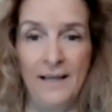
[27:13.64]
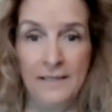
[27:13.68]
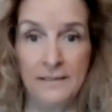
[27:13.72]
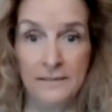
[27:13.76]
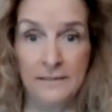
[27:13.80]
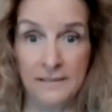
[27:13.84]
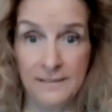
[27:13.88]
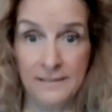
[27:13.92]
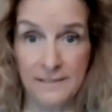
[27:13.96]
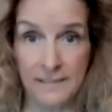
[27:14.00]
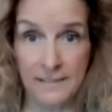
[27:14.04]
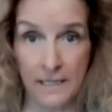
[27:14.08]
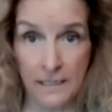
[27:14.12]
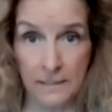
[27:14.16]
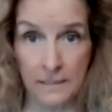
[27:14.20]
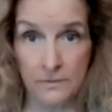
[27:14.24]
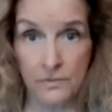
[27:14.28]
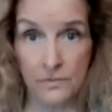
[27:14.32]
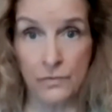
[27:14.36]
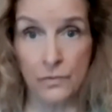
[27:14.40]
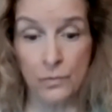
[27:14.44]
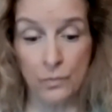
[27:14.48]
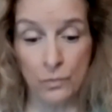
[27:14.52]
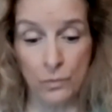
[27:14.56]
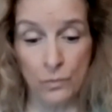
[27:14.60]
Instead,
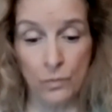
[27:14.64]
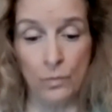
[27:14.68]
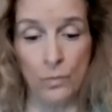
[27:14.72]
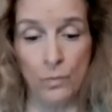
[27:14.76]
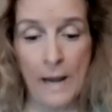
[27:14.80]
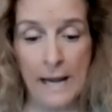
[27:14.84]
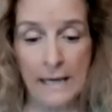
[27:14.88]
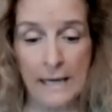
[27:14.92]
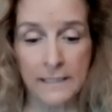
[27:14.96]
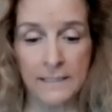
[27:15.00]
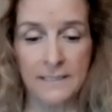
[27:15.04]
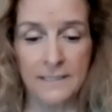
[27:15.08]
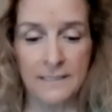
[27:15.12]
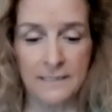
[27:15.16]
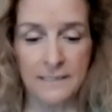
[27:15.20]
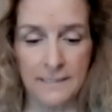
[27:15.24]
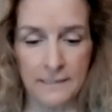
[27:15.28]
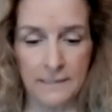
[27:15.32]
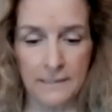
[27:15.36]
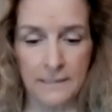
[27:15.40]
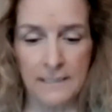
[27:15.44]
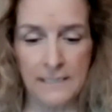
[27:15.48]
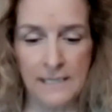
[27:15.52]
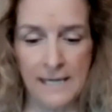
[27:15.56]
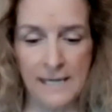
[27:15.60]
true
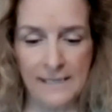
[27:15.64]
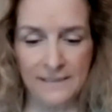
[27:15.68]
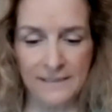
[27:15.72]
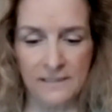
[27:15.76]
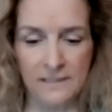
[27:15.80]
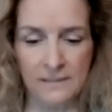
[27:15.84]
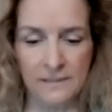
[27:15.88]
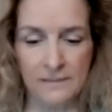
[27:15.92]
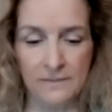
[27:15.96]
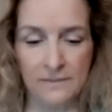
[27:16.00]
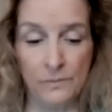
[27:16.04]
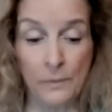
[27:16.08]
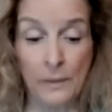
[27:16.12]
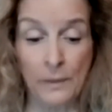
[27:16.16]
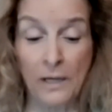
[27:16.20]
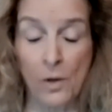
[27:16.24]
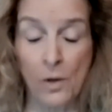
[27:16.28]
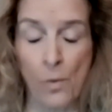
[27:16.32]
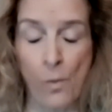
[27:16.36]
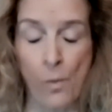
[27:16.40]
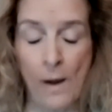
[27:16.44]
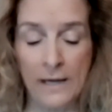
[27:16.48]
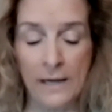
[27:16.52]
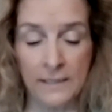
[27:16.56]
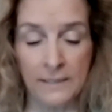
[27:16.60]
reconciliation
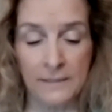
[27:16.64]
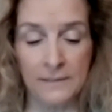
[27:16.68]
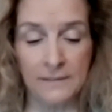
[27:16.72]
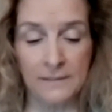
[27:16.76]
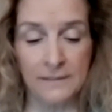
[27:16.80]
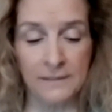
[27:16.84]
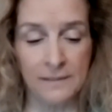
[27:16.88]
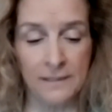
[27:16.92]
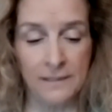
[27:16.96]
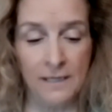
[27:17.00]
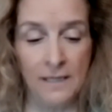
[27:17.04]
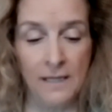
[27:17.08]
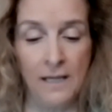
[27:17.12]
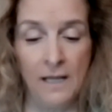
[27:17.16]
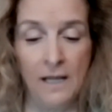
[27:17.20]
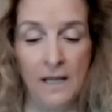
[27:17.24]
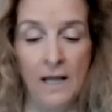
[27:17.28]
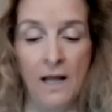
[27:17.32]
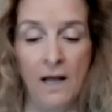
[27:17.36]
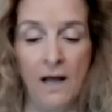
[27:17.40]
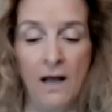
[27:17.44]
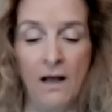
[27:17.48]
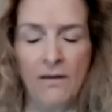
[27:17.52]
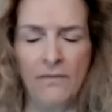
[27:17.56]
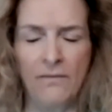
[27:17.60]
requires
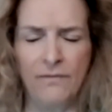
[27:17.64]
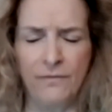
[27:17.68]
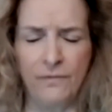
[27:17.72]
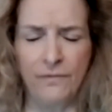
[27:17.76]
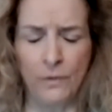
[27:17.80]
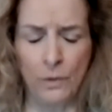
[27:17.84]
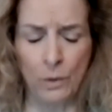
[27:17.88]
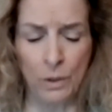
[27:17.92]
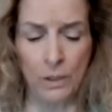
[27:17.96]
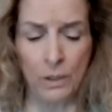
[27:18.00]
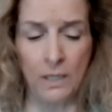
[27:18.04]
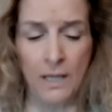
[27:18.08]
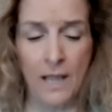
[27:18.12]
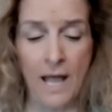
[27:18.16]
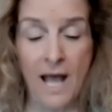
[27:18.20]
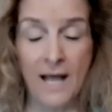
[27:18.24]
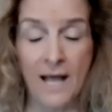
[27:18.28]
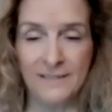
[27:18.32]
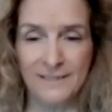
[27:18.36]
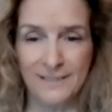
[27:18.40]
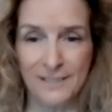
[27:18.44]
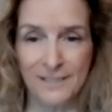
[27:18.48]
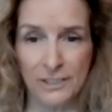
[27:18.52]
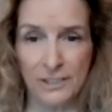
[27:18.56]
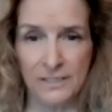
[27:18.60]
a full
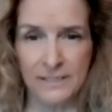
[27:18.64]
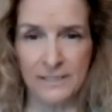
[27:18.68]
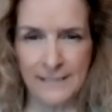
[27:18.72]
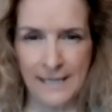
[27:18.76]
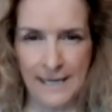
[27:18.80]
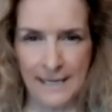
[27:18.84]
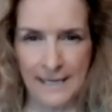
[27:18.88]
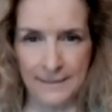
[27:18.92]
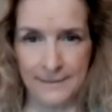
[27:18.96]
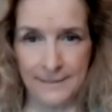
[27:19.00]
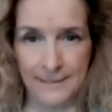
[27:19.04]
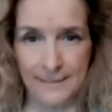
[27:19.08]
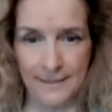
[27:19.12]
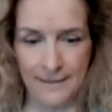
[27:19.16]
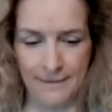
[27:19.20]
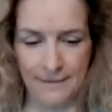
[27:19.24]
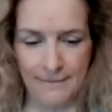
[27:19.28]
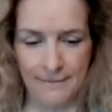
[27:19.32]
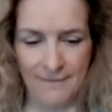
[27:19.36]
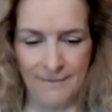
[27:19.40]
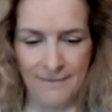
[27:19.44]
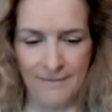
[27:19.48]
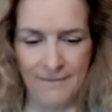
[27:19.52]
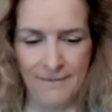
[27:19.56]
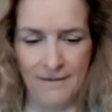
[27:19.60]

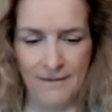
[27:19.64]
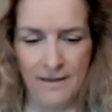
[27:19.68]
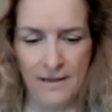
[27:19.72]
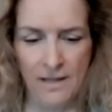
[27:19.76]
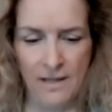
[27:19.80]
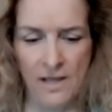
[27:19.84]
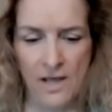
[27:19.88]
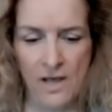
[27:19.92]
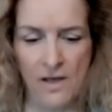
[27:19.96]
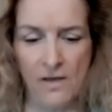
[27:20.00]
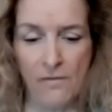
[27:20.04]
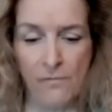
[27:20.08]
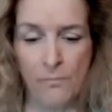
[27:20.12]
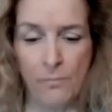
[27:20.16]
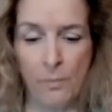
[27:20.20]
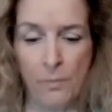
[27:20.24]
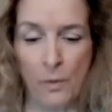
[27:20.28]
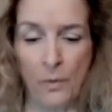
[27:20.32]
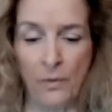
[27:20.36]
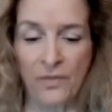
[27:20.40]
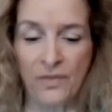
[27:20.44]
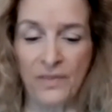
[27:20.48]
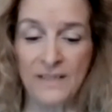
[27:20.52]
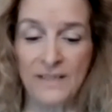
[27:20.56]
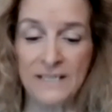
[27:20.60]
understanding of
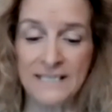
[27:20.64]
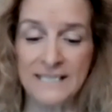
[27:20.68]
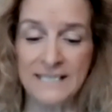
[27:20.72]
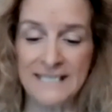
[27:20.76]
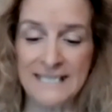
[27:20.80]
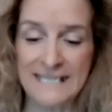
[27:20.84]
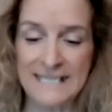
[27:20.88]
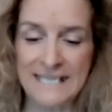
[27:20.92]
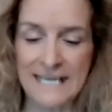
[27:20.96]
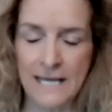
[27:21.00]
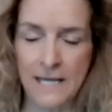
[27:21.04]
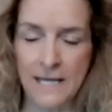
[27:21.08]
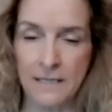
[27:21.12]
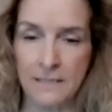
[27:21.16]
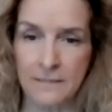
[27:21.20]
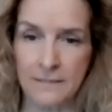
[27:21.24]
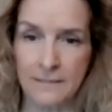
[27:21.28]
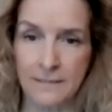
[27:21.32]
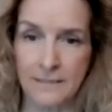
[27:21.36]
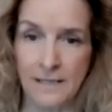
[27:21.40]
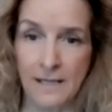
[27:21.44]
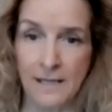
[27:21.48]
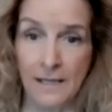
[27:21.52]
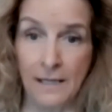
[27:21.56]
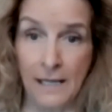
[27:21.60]
both the
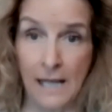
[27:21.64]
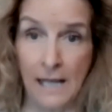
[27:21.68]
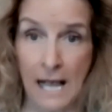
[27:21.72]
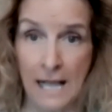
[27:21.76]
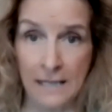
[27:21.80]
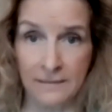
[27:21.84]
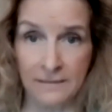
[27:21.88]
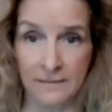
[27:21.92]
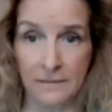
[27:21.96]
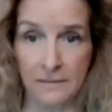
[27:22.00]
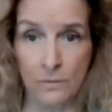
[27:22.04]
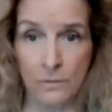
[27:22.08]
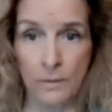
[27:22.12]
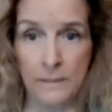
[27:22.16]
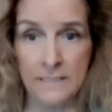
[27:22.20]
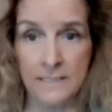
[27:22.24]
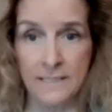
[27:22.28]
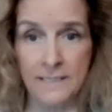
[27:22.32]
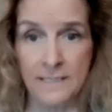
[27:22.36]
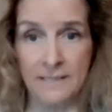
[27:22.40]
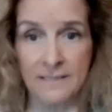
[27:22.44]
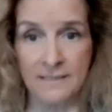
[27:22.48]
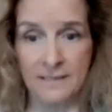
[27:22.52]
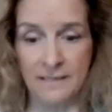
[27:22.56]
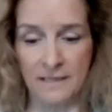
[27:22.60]
details and
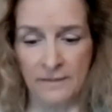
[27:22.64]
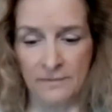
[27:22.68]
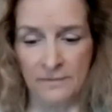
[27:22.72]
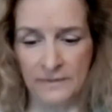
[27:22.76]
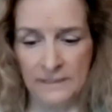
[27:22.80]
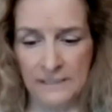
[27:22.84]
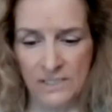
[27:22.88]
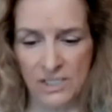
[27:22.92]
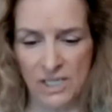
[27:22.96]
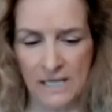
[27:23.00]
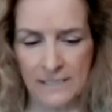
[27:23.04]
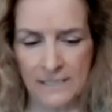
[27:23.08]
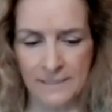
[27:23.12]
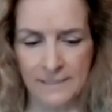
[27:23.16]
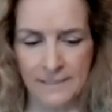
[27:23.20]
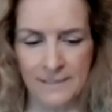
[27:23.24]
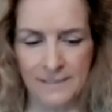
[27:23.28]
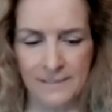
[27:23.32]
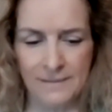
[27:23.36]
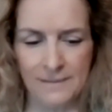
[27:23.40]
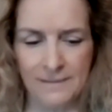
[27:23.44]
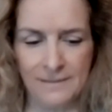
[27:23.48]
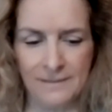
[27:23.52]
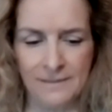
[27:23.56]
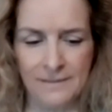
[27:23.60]
consequences of
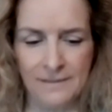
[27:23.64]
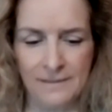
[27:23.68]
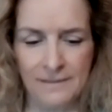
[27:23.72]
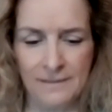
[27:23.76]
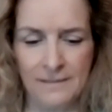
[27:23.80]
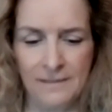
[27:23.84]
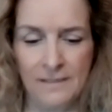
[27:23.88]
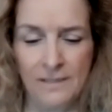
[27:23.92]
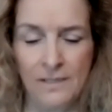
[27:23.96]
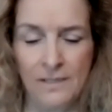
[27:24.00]
injustice.